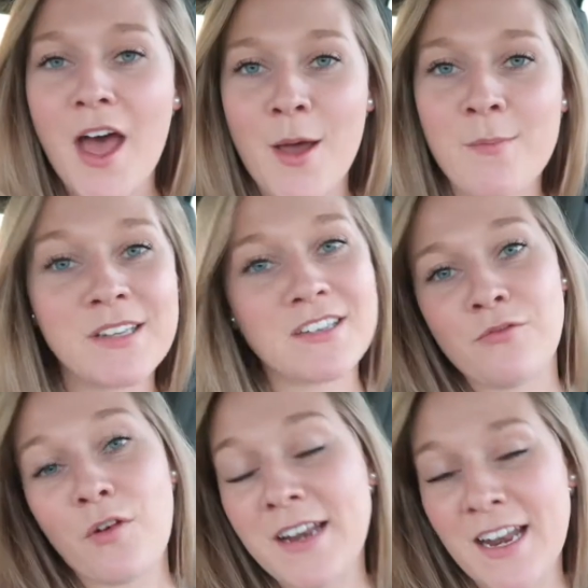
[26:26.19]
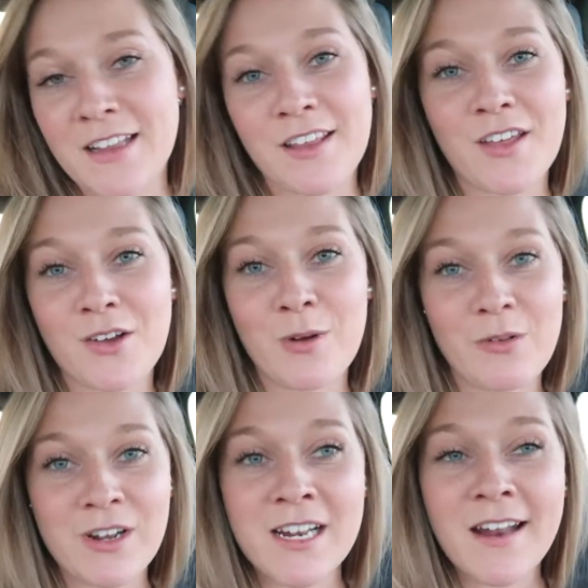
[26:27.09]
Um, didn't find anything that I
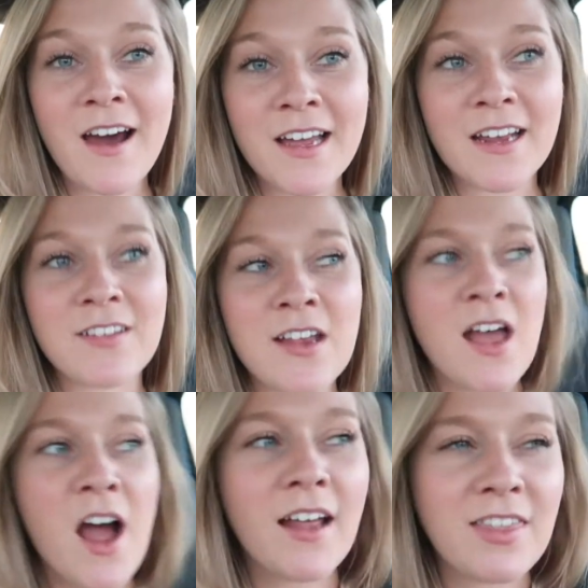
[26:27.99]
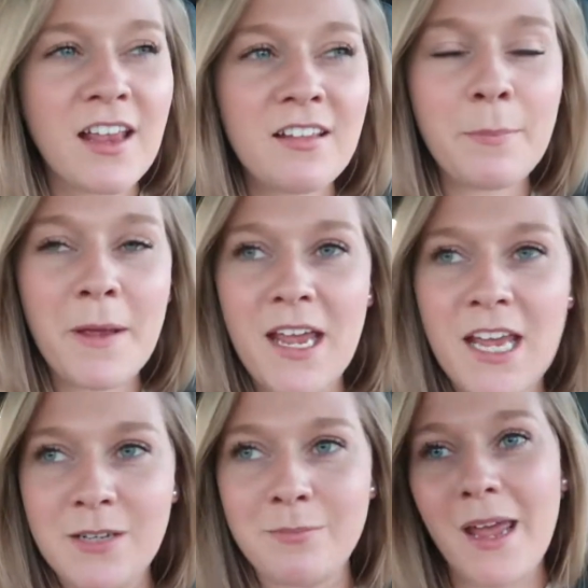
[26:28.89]
really, really liked. I think it's a bit
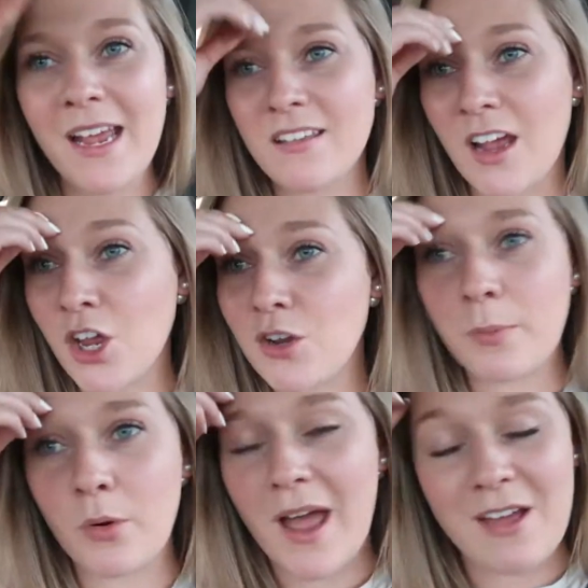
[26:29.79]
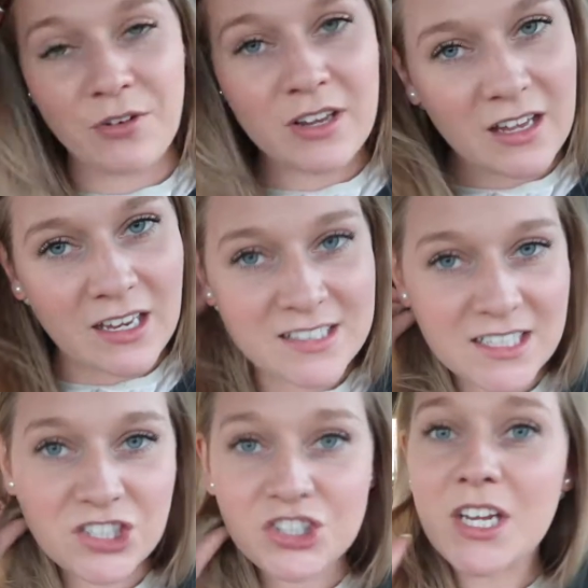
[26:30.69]
hit and miss. I could have bought everything in D
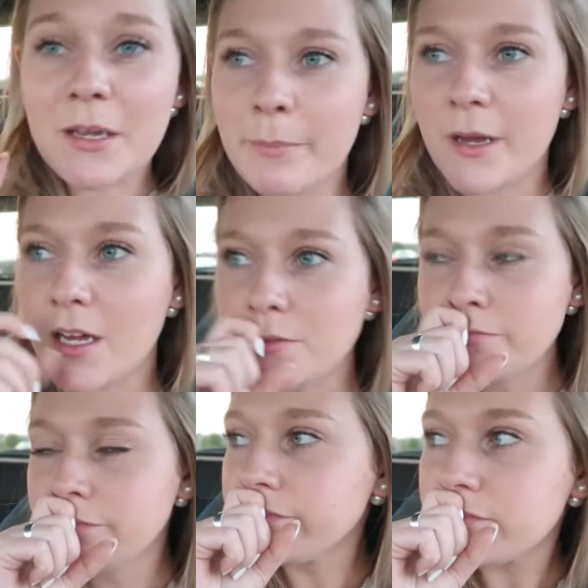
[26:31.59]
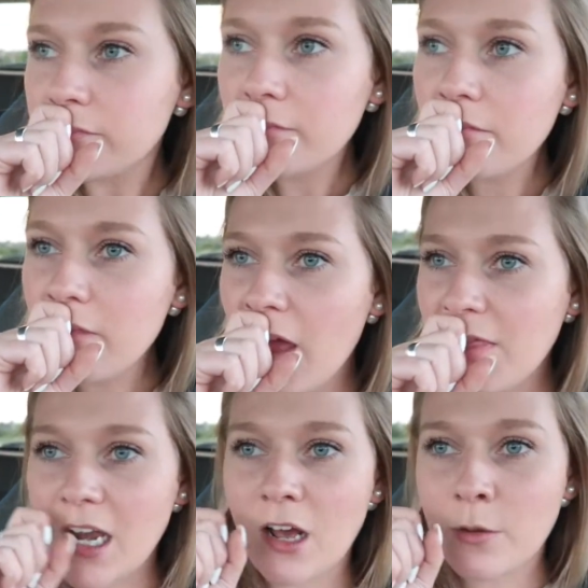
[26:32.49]
M G, but
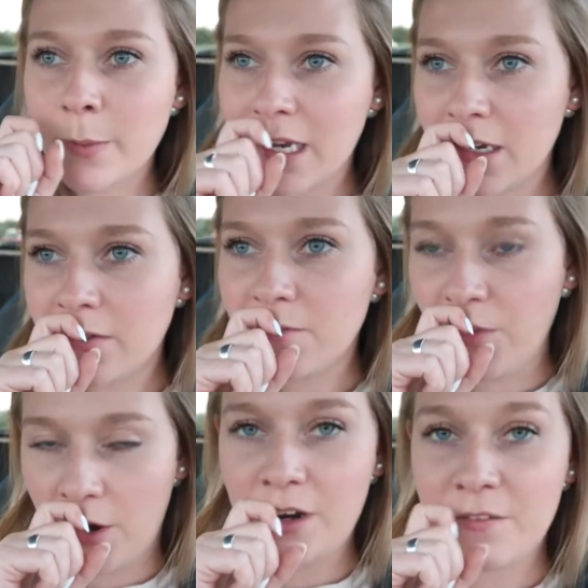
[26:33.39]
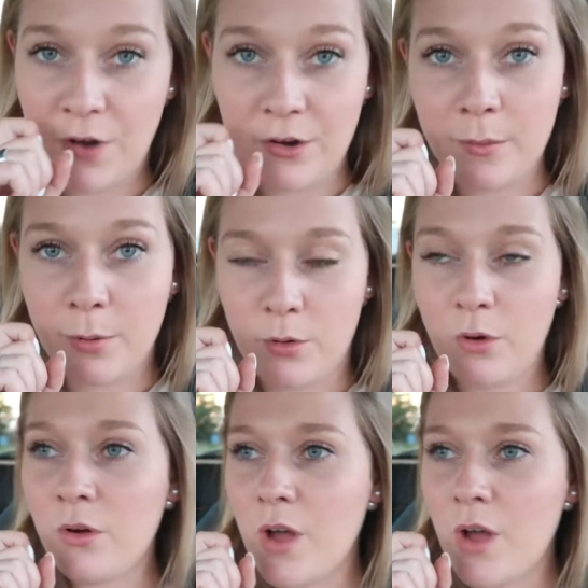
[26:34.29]
then I'd have been very, very poor.